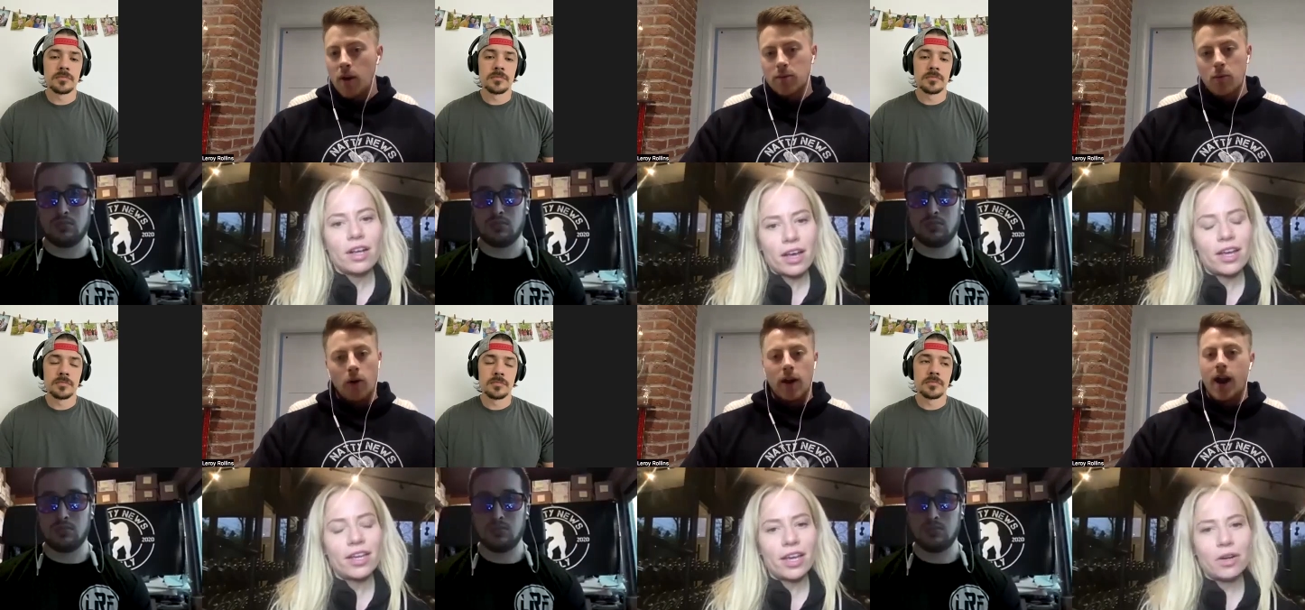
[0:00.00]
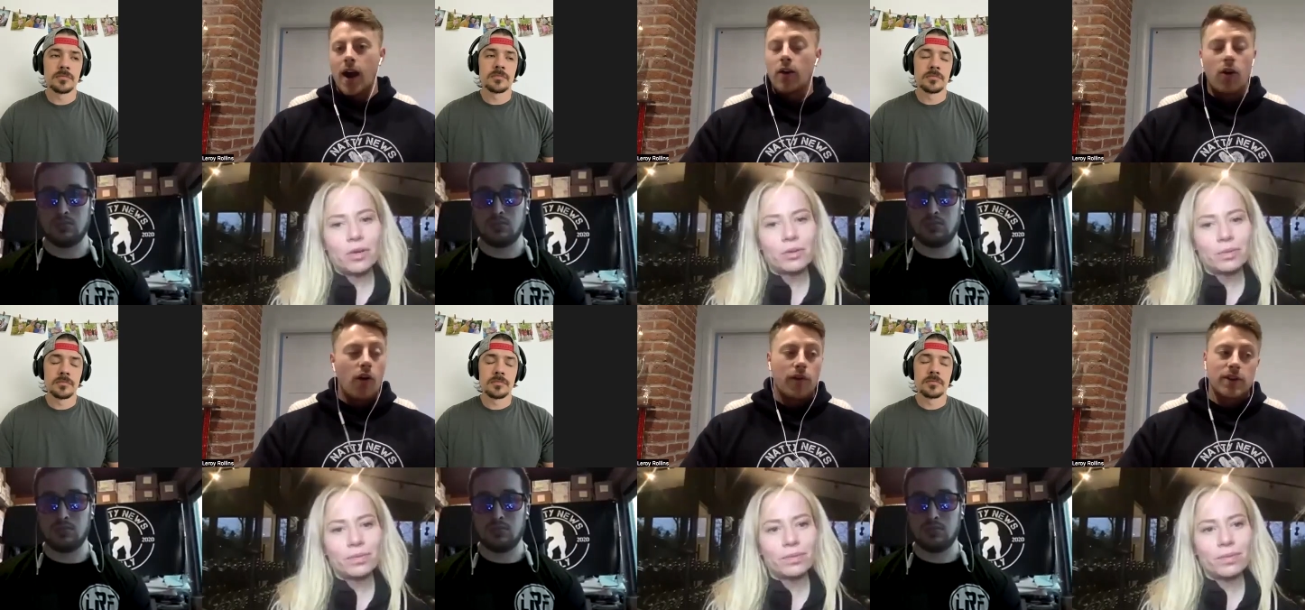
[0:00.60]
Speaker 1: much more. Like, I
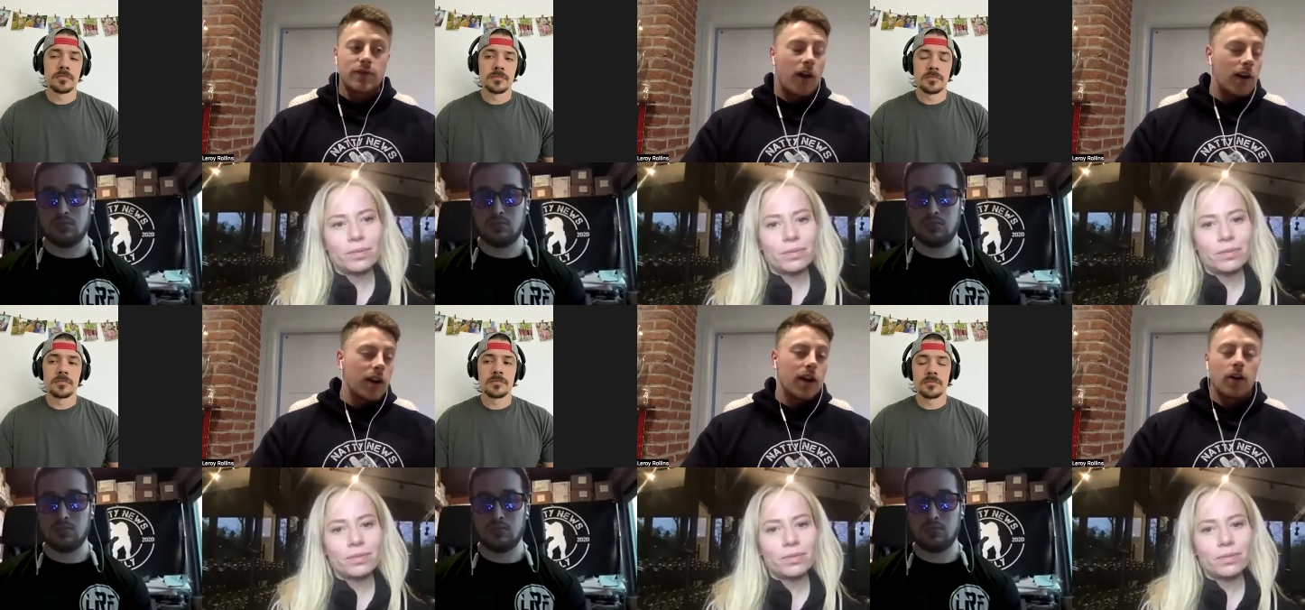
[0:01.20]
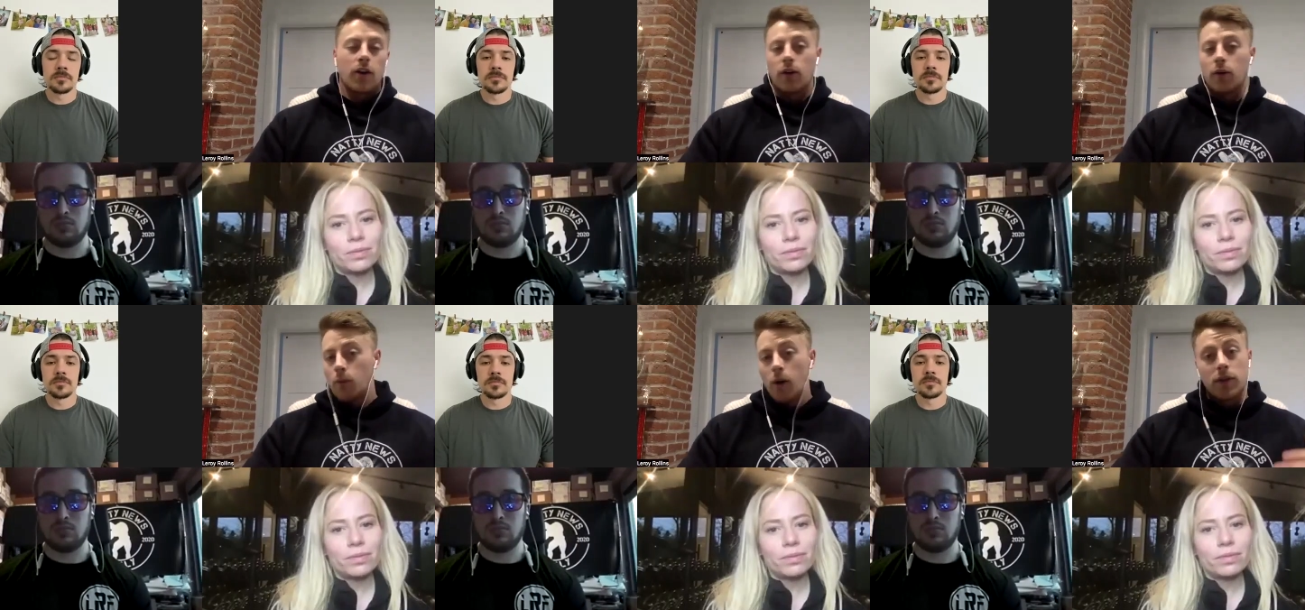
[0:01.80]
don't know if it's funding
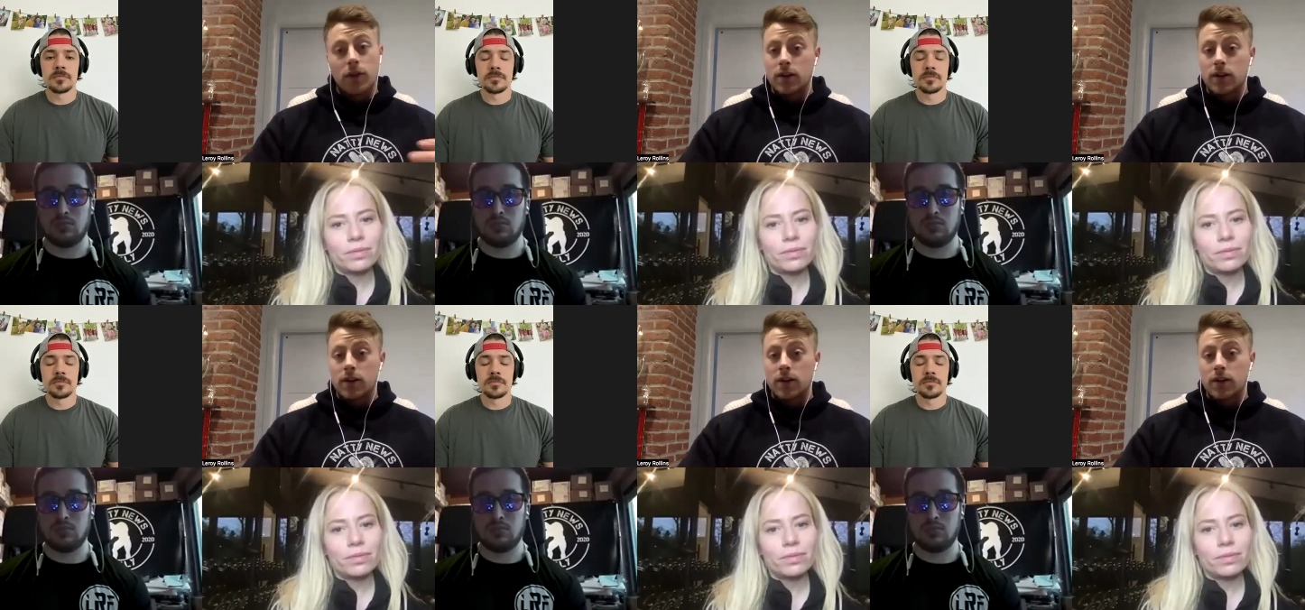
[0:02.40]
or what